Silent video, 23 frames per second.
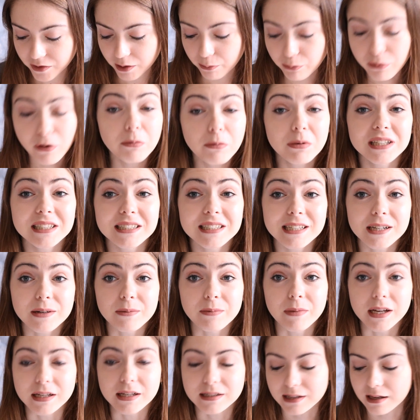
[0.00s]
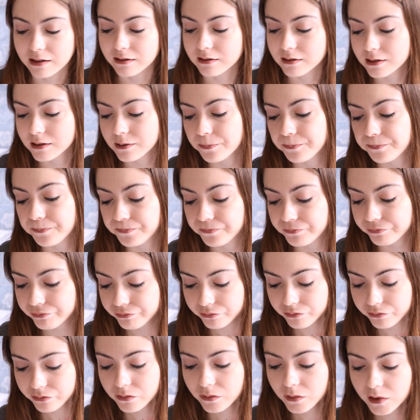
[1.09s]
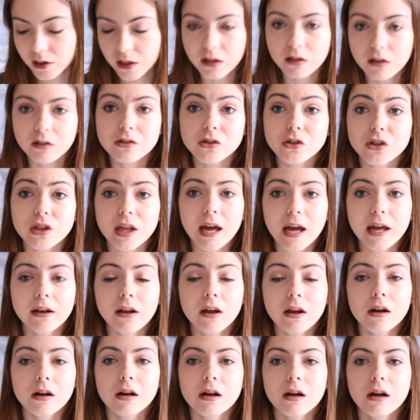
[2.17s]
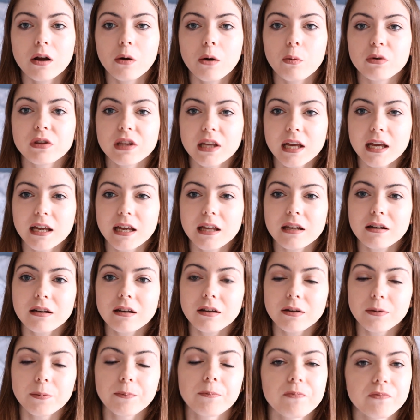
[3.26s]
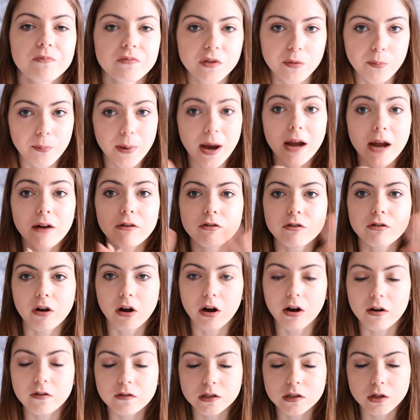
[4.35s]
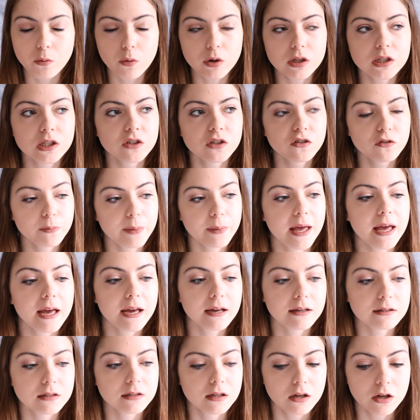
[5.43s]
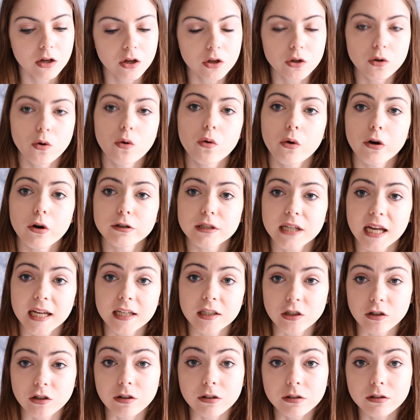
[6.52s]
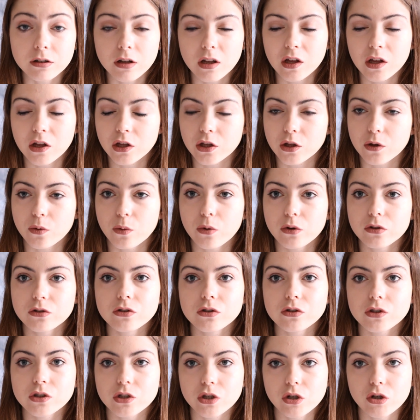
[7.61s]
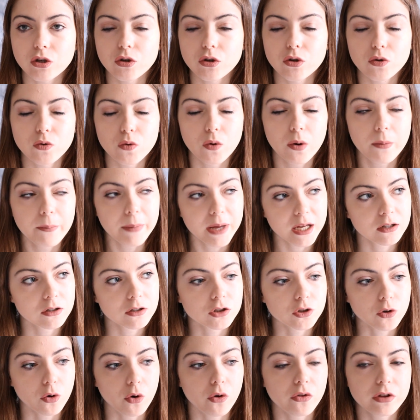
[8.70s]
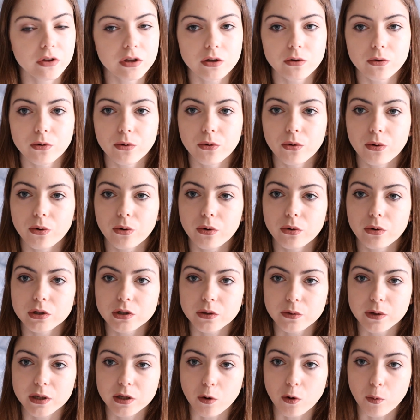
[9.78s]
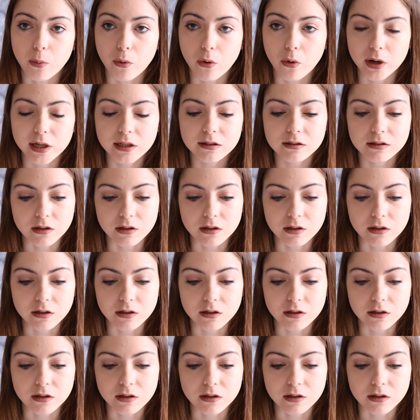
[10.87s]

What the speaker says: Probably didn't make sense. So then within the paragraph, so once you've picked your quotation, you want to make sure that you're doing your point.